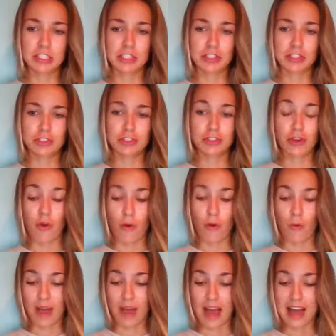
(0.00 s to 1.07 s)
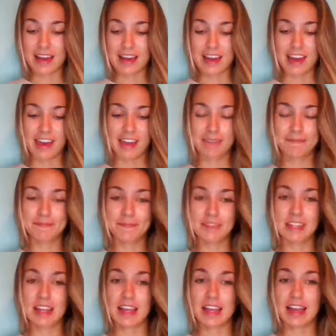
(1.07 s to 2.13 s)
So I
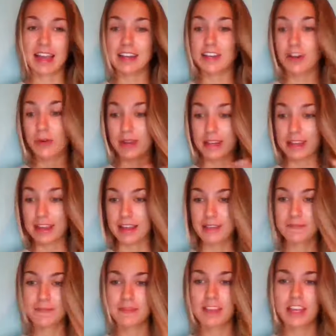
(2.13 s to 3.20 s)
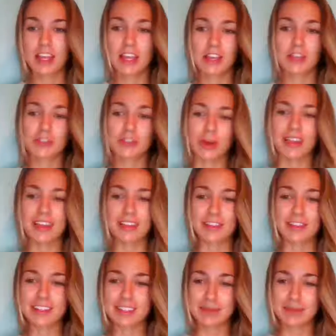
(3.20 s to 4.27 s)
had no idea. So I
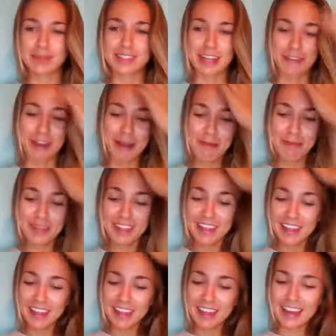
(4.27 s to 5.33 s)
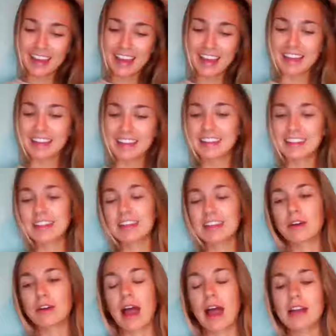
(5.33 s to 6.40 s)
looked some stuff up, and
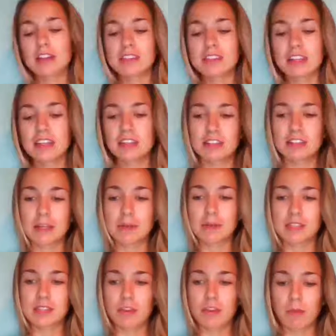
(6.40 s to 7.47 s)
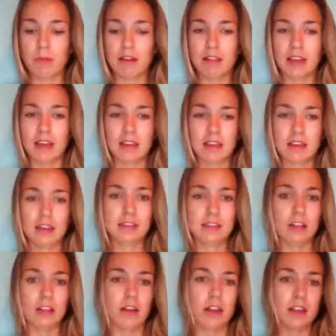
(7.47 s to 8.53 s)
I just looked up stuff about
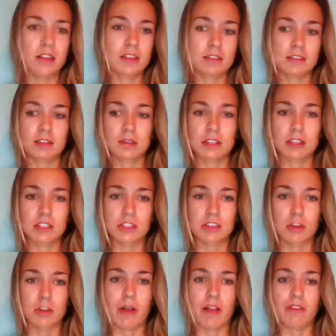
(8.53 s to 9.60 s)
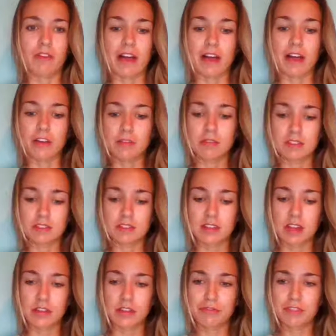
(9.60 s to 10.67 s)
because a lot of the questions are about values and
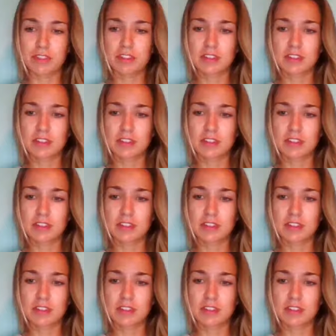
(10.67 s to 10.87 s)
stuff